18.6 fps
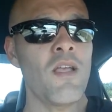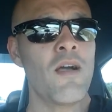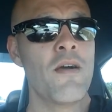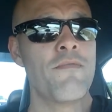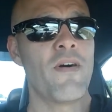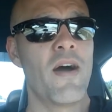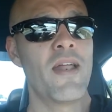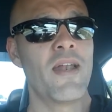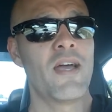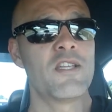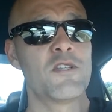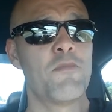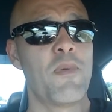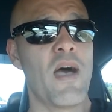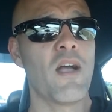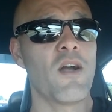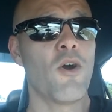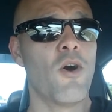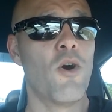I financed
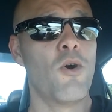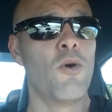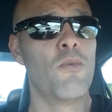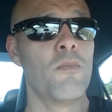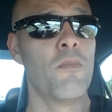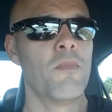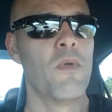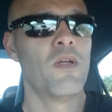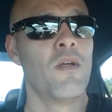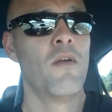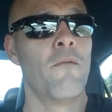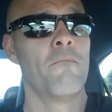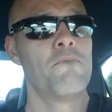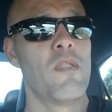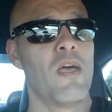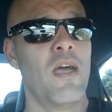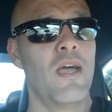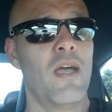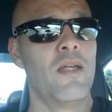back
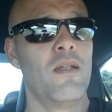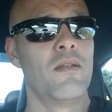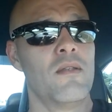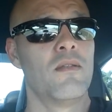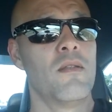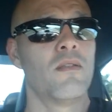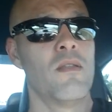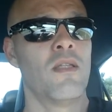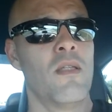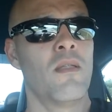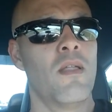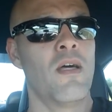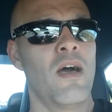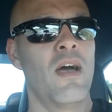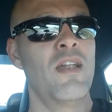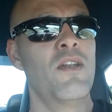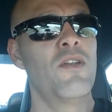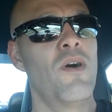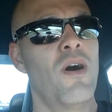home, and
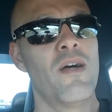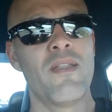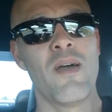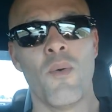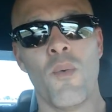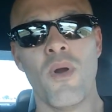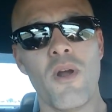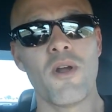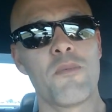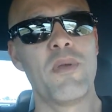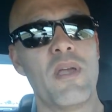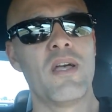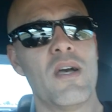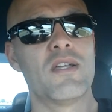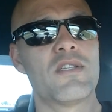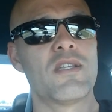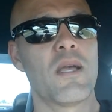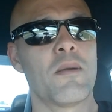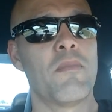I didn't know how that worked
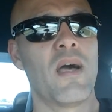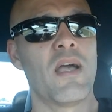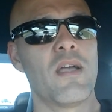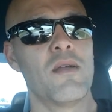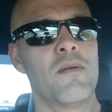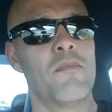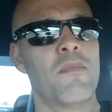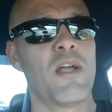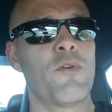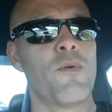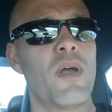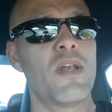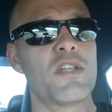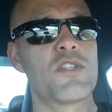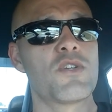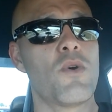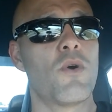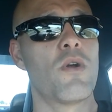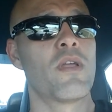because like my
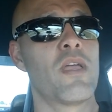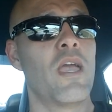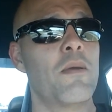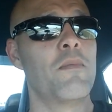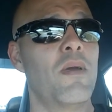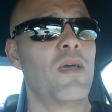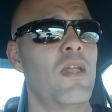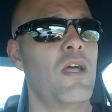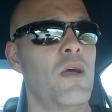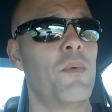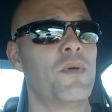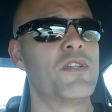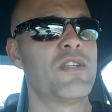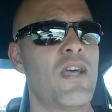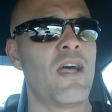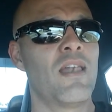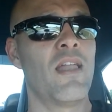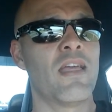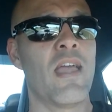credit score came in, it
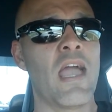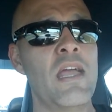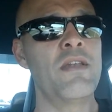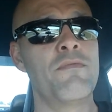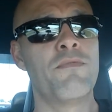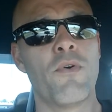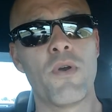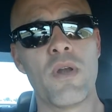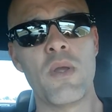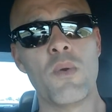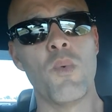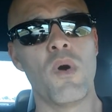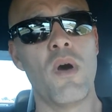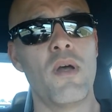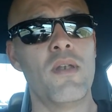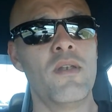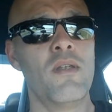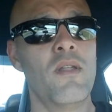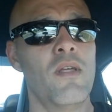was at like
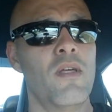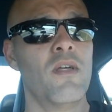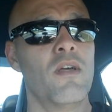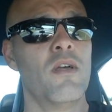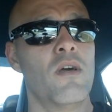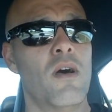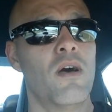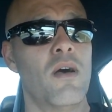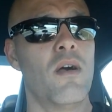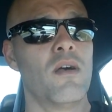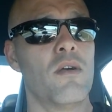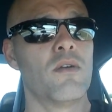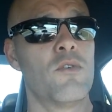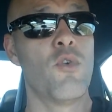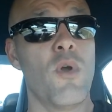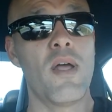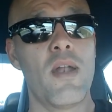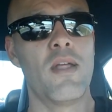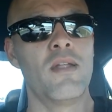
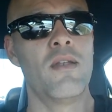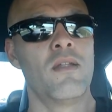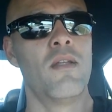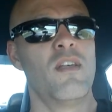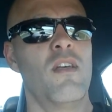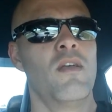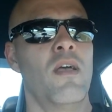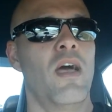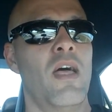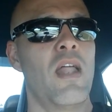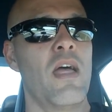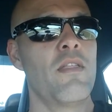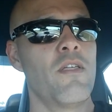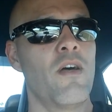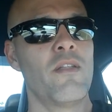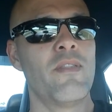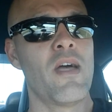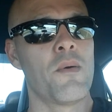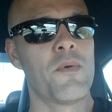841 credit, and I
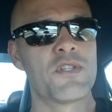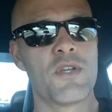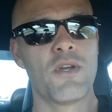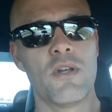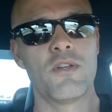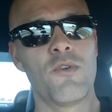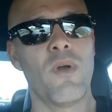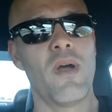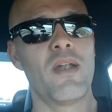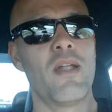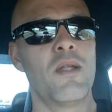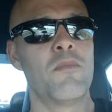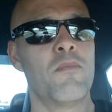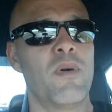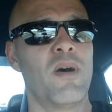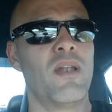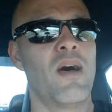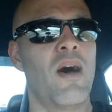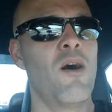thought that was good
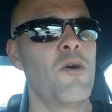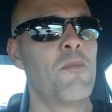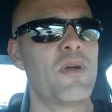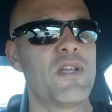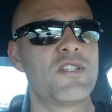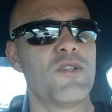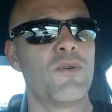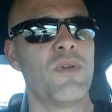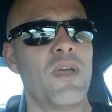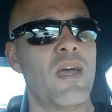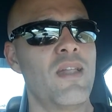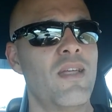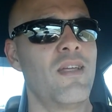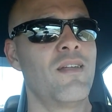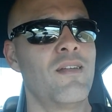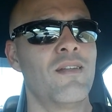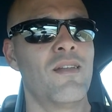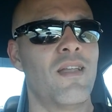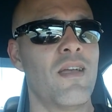credit, but how am I still
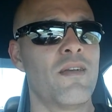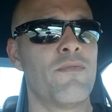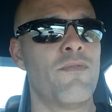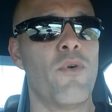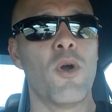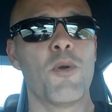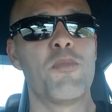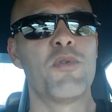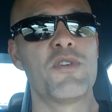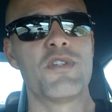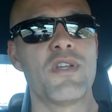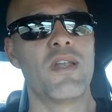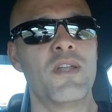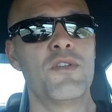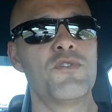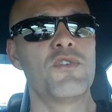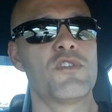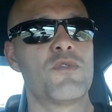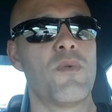getting like
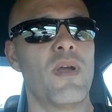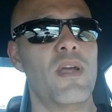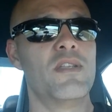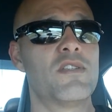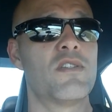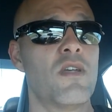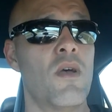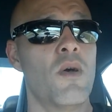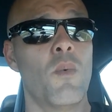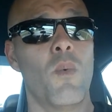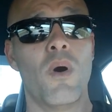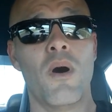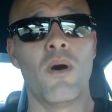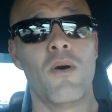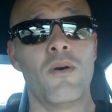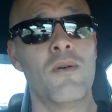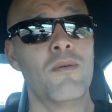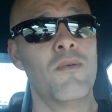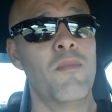4% interest rates?
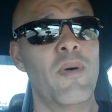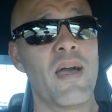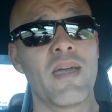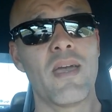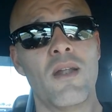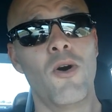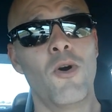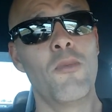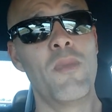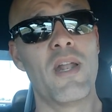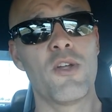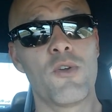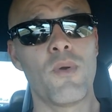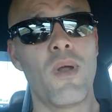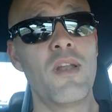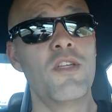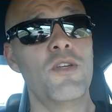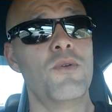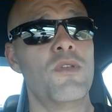Well, back at home at a
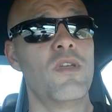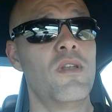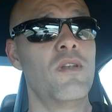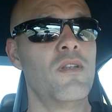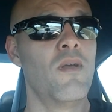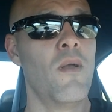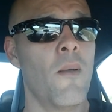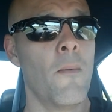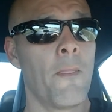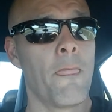credit union,